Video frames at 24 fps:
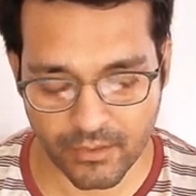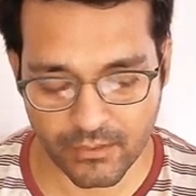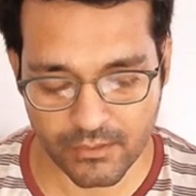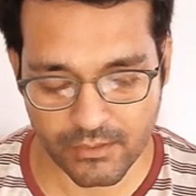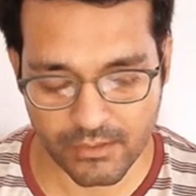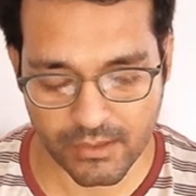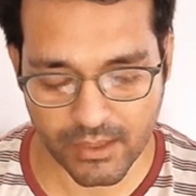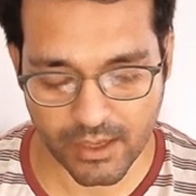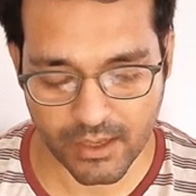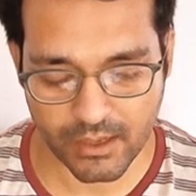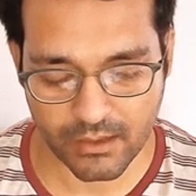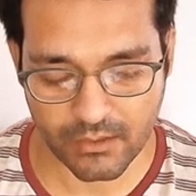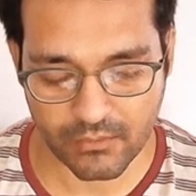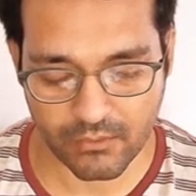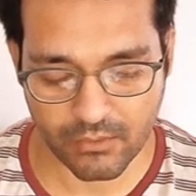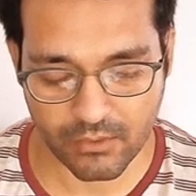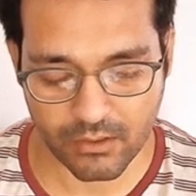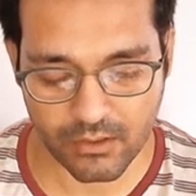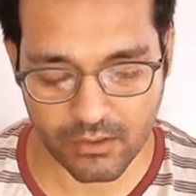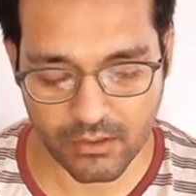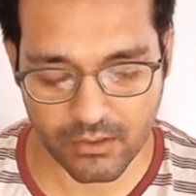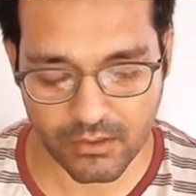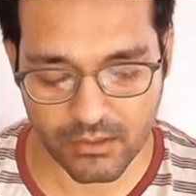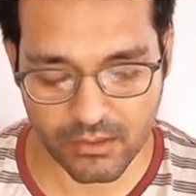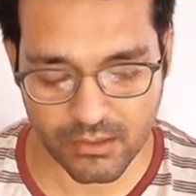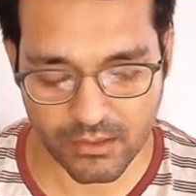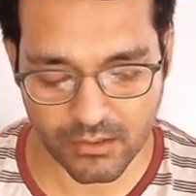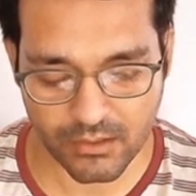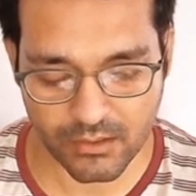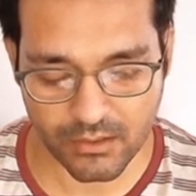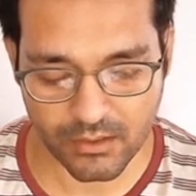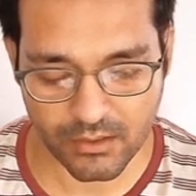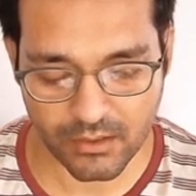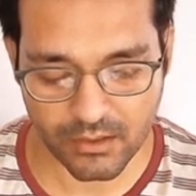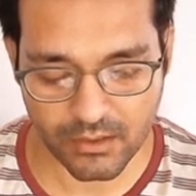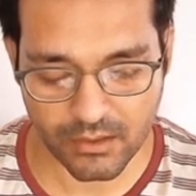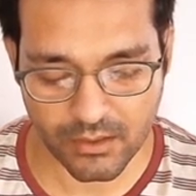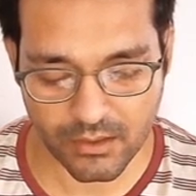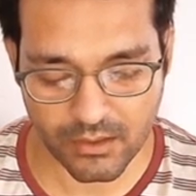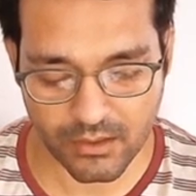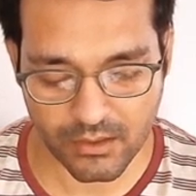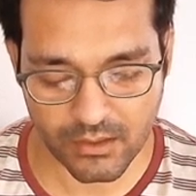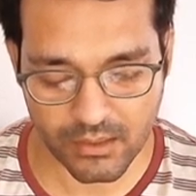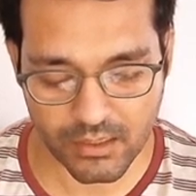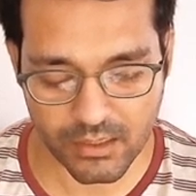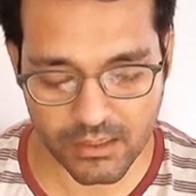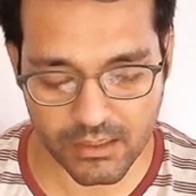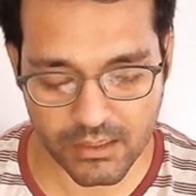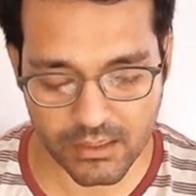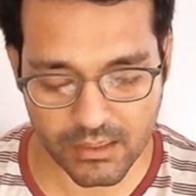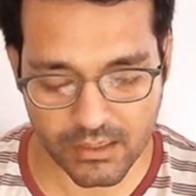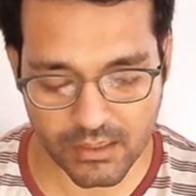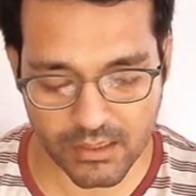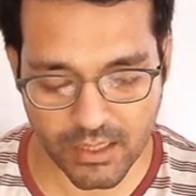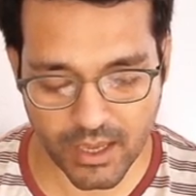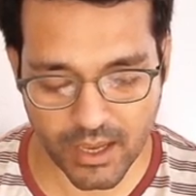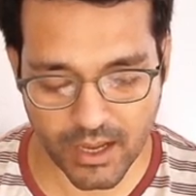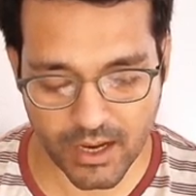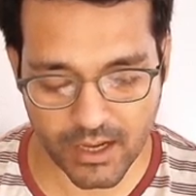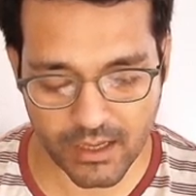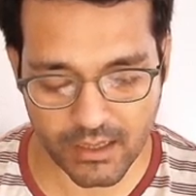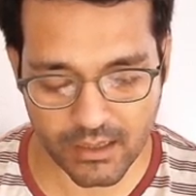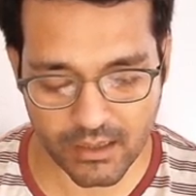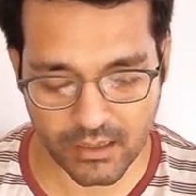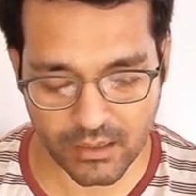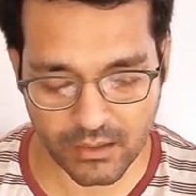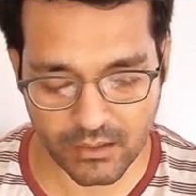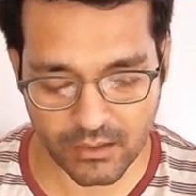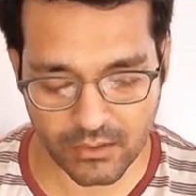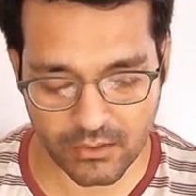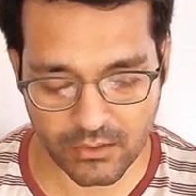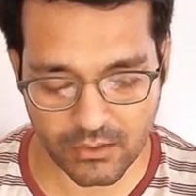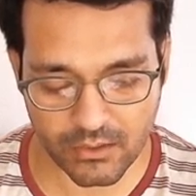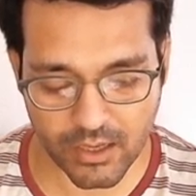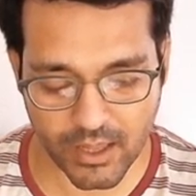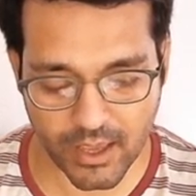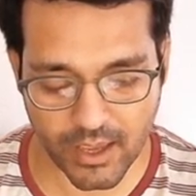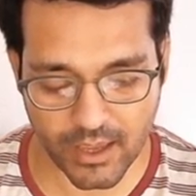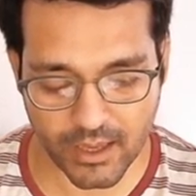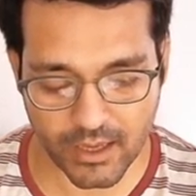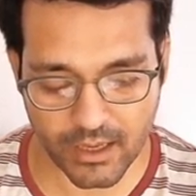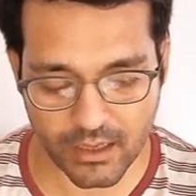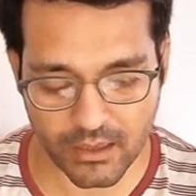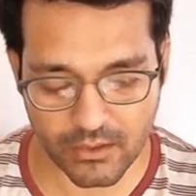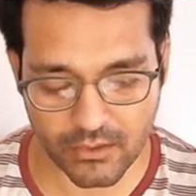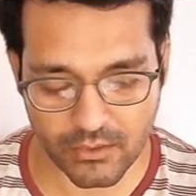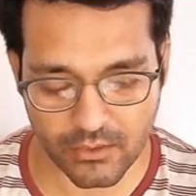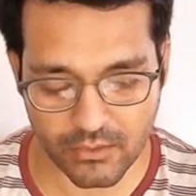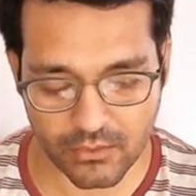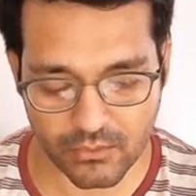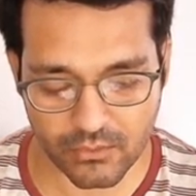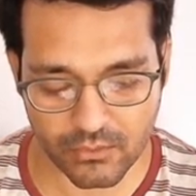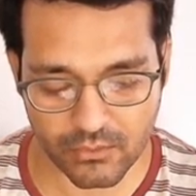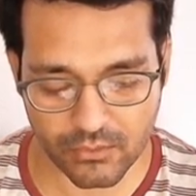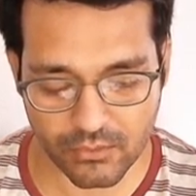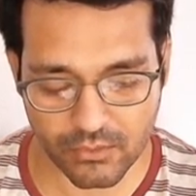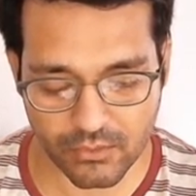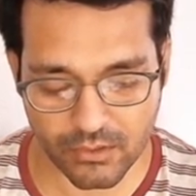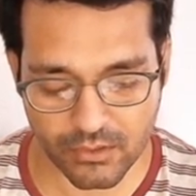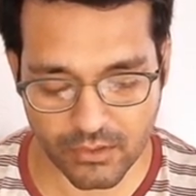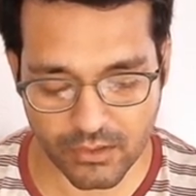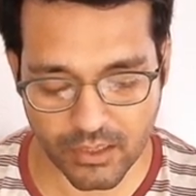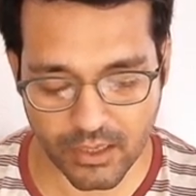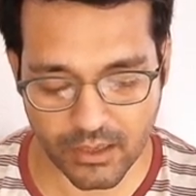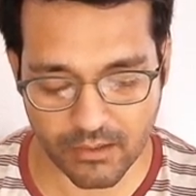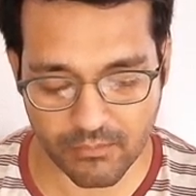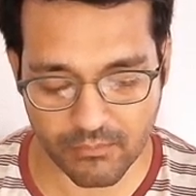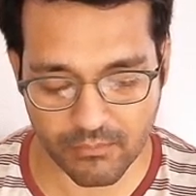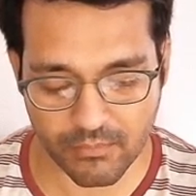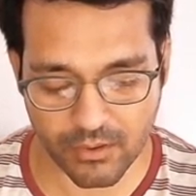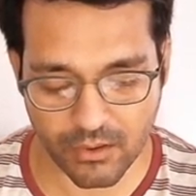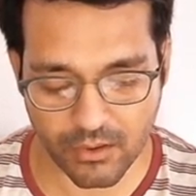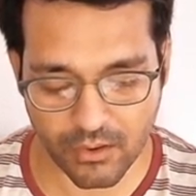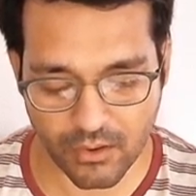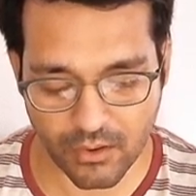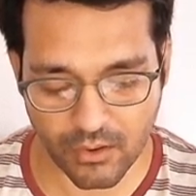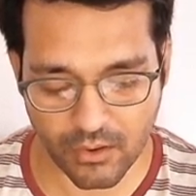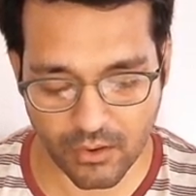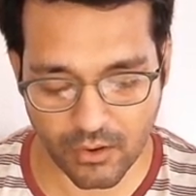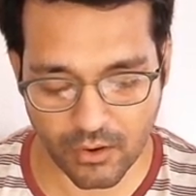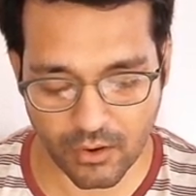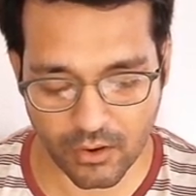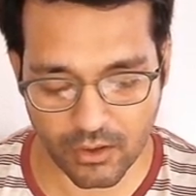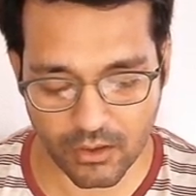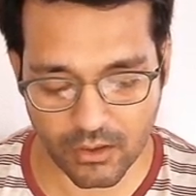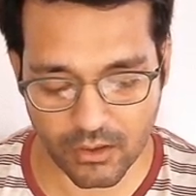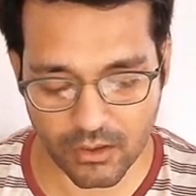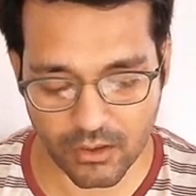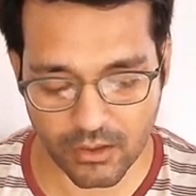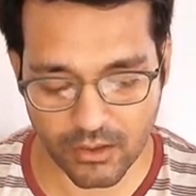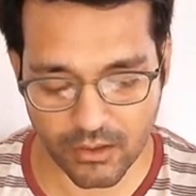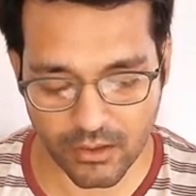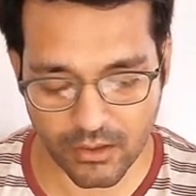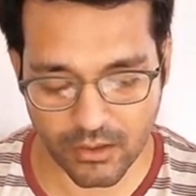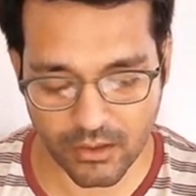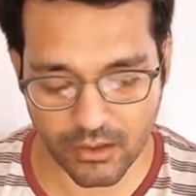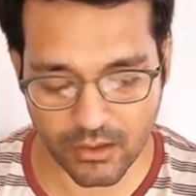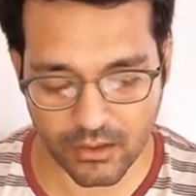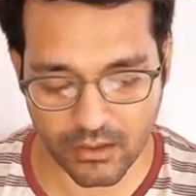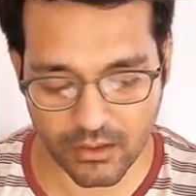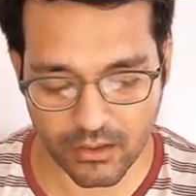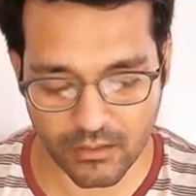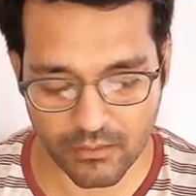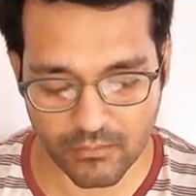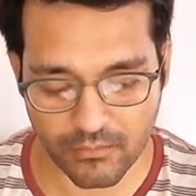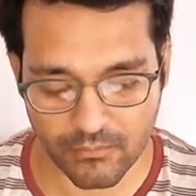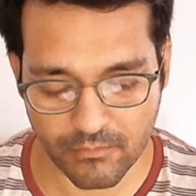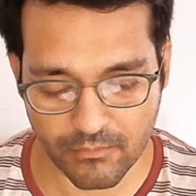Sight words, this, that, like, to, them, all, none.